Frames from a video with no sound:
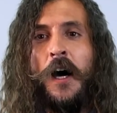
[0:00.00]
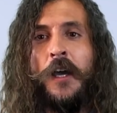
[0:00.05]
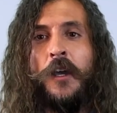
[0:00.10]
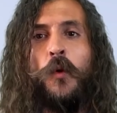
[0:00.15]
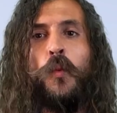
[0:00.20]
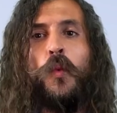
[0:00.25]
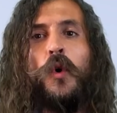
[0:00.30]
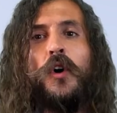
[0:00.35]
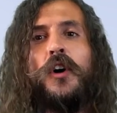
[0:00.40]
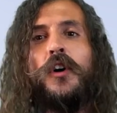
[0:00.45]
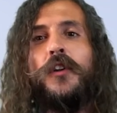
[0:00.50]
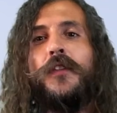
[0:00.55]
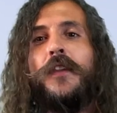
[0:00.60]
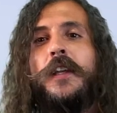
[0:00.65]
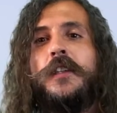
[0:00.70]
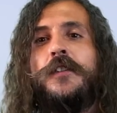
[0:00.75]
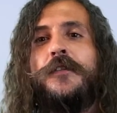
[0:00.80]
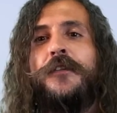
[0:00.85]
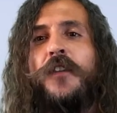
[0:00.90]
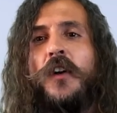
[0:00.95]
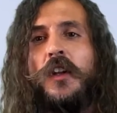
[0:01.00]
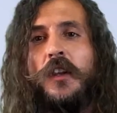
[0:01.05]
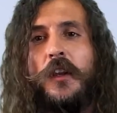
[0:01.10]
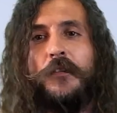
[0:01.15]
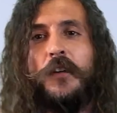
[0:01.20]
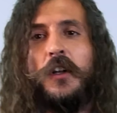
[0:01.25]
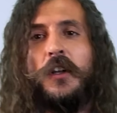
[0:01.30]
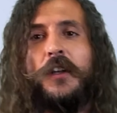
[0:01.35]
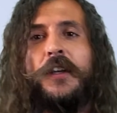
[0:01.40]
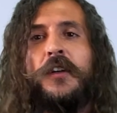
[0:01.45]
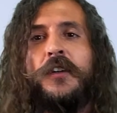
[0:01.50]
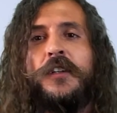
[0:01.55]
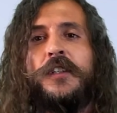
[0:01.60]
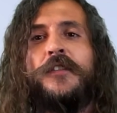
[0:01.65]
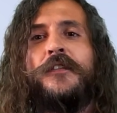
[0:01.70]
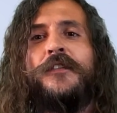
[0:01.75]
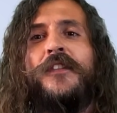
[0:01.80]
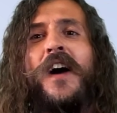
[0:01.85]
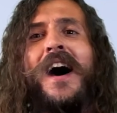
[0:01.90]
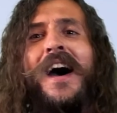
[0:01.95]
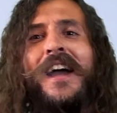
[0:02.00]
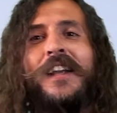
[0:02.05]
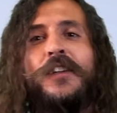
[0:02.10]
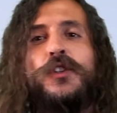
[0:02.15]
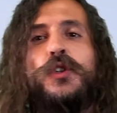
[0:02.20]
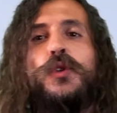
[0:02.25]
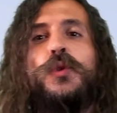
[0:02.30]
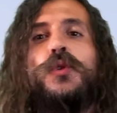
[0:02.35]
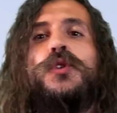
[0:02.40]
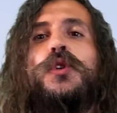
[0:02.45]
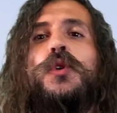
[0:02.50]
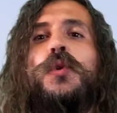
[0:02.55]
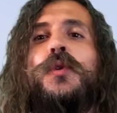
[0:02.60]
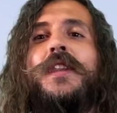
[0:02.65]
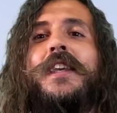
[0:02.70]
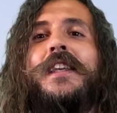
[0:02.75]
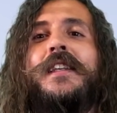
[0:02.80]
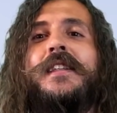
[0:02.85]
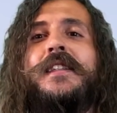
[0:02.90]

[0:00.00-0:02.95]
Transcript: a world that's full of clear divide due to these